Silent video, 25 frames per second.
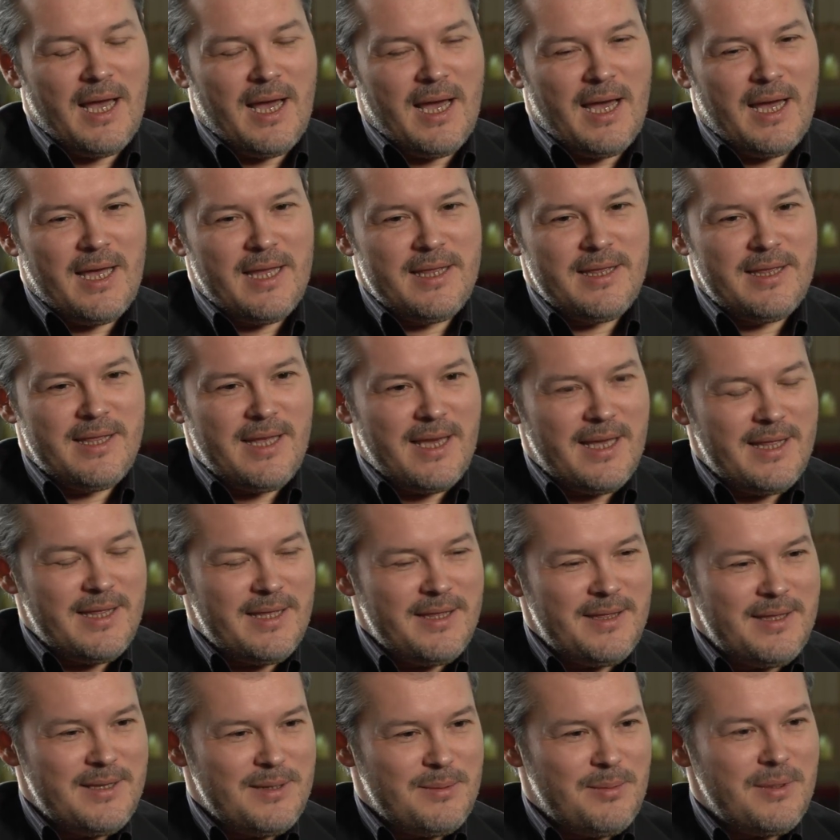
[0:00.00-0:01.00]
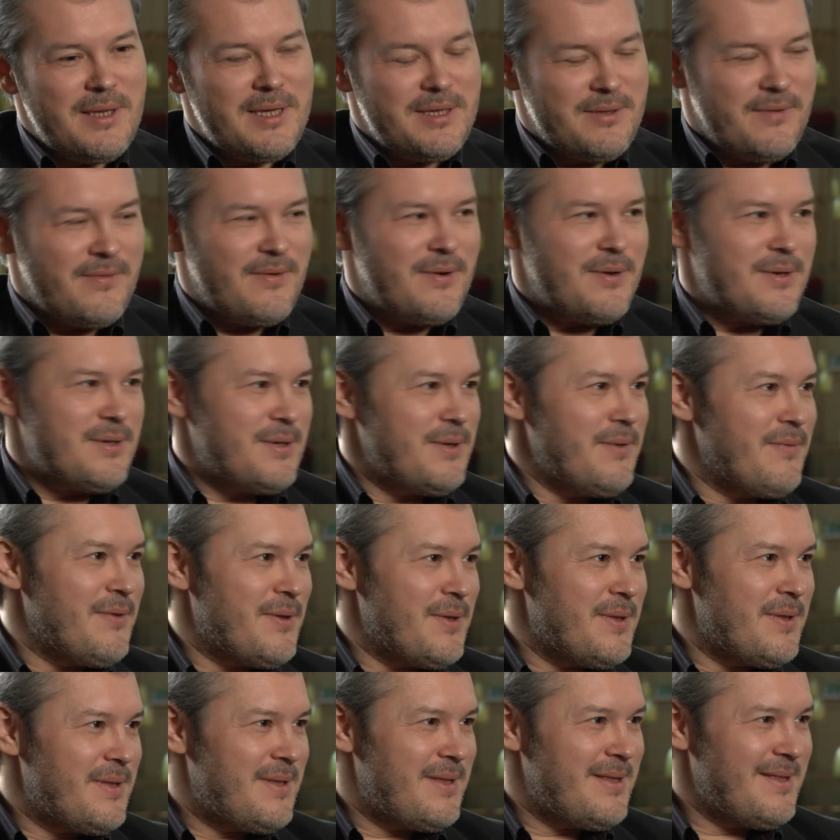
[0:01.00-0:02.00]
And then in this place, of course,
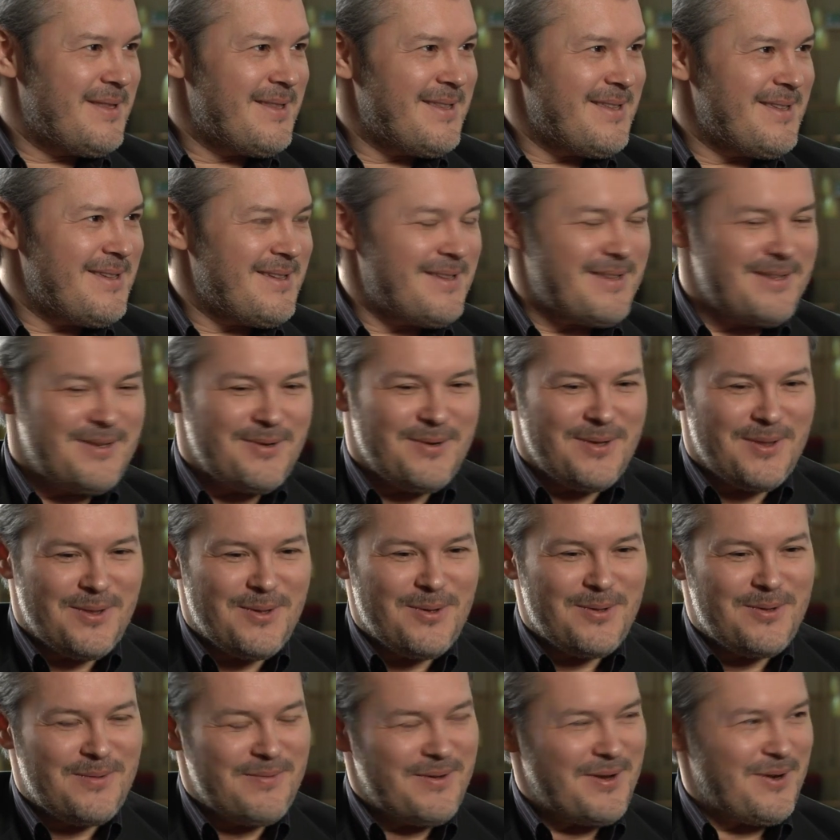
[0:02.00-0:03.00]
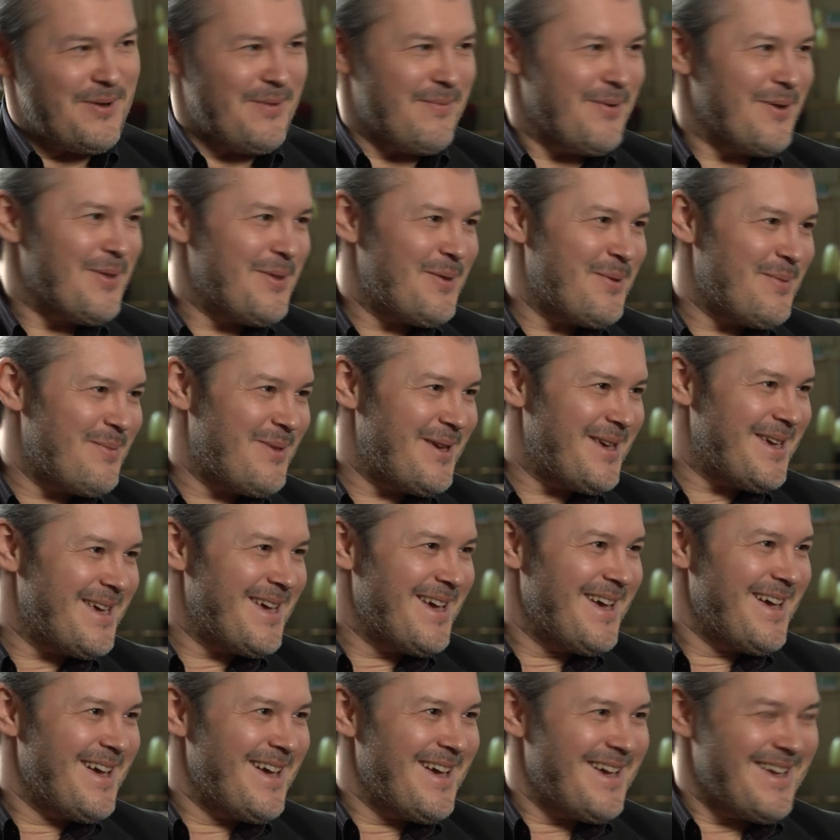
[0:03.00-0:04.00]
you're not where you want to be
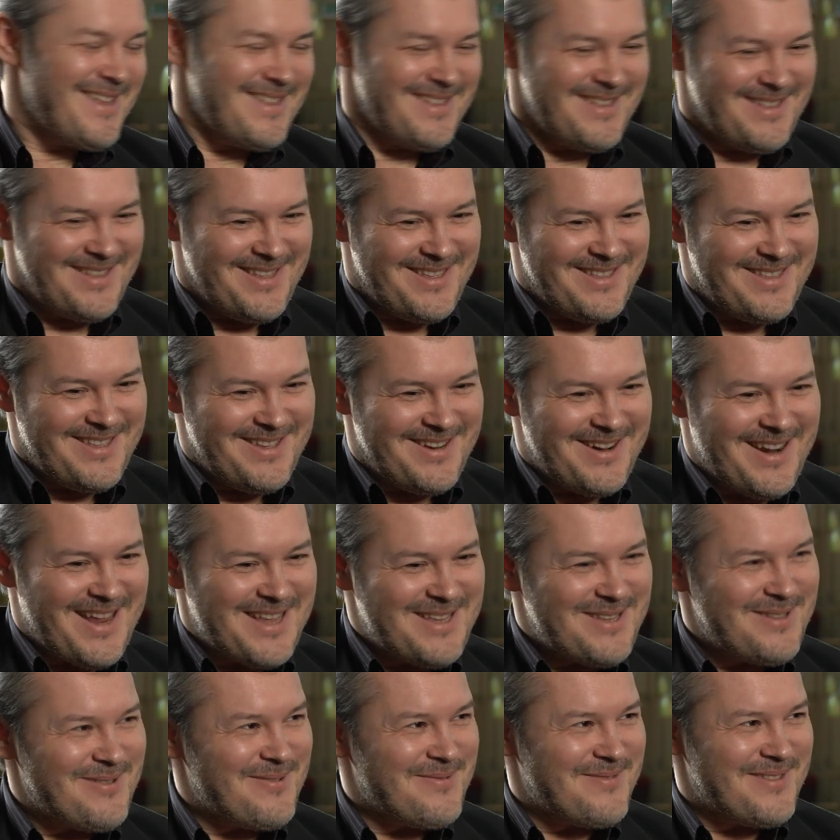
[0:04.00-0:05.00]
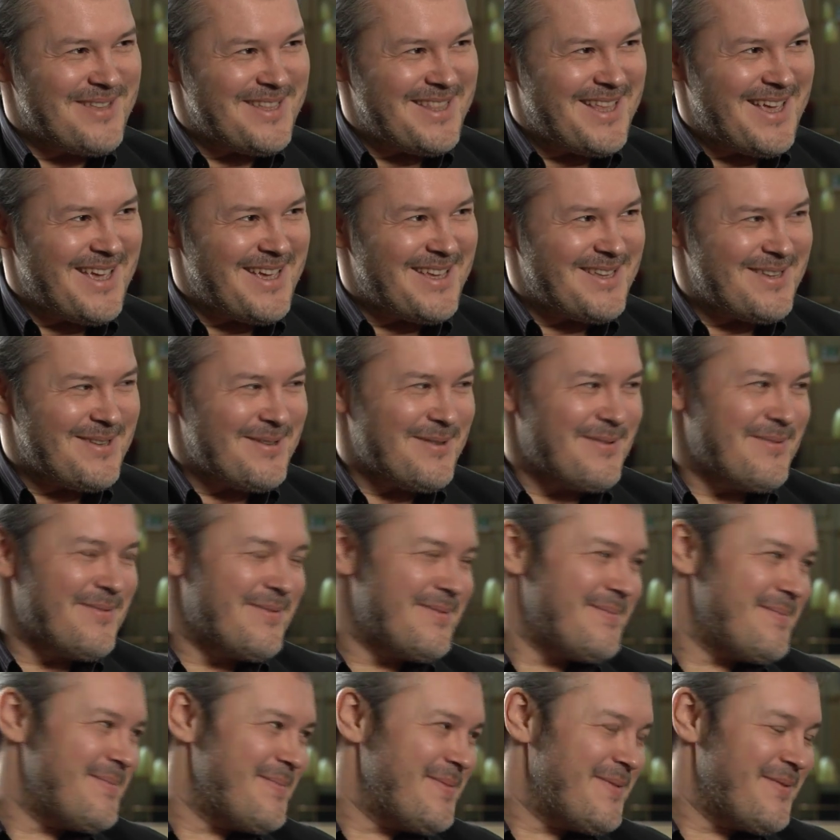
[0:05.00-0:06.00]
the rest of the day, so
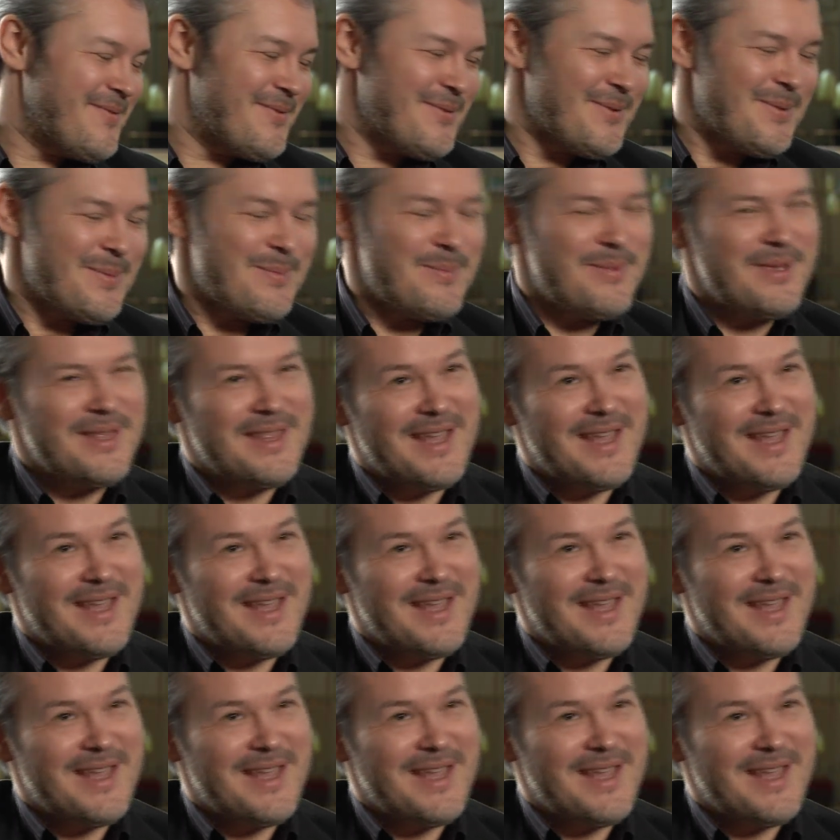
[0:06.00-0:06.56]
it wouldn't be